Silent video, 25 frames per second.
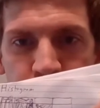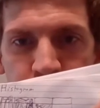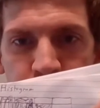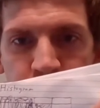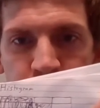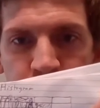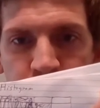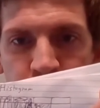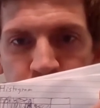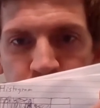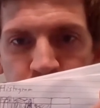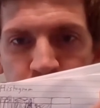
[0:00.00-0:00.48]
two
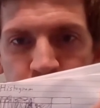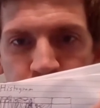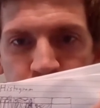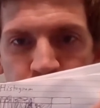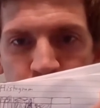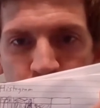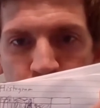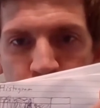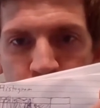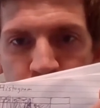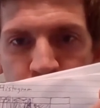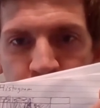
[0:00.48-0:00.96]

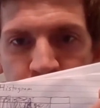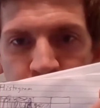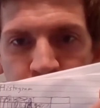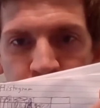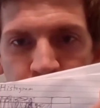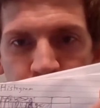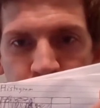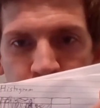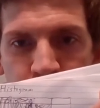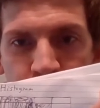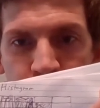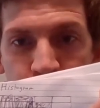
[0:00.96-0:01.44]
intervals,
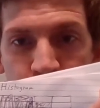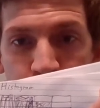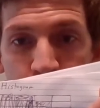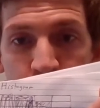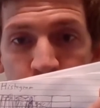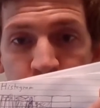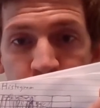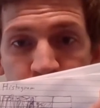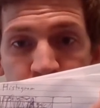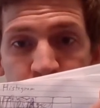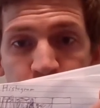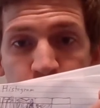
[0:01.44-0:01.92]
28 or
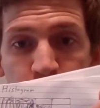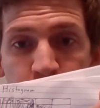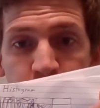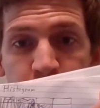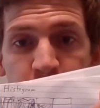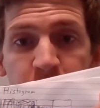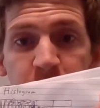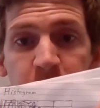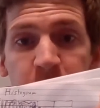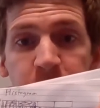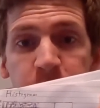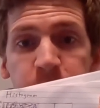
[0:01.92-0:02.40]
20 to
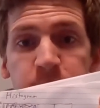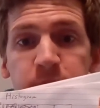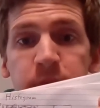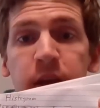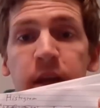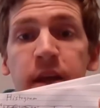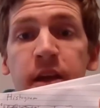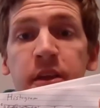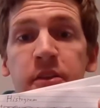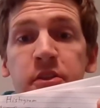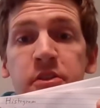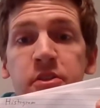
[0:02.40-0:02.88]
28
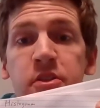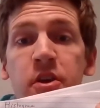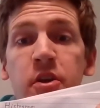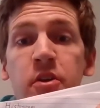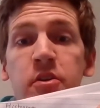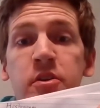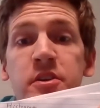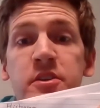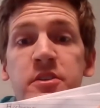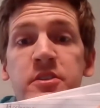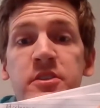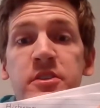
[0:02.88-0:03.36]
and
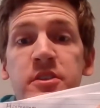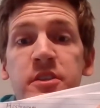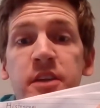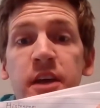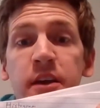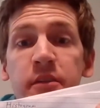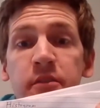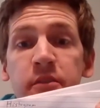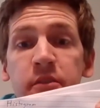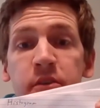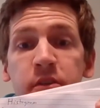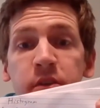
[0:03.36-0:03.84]

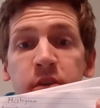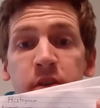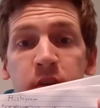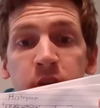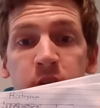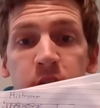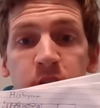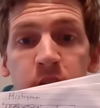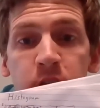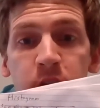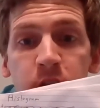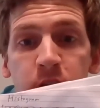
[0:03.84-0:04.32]

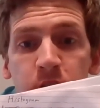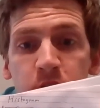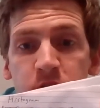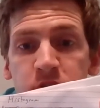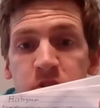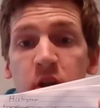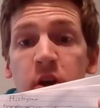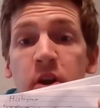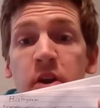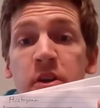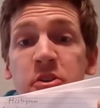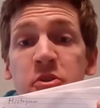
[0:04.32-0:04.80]
37, or
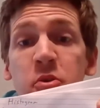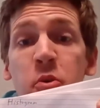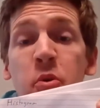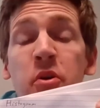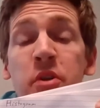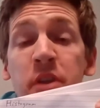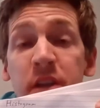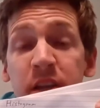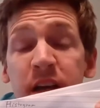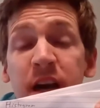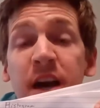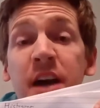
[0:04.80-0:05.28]
sorry, and
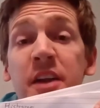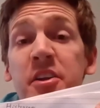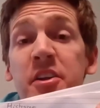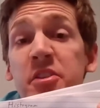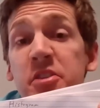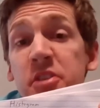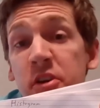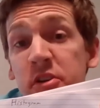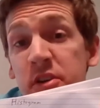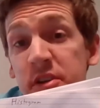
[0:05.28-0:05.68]
29 to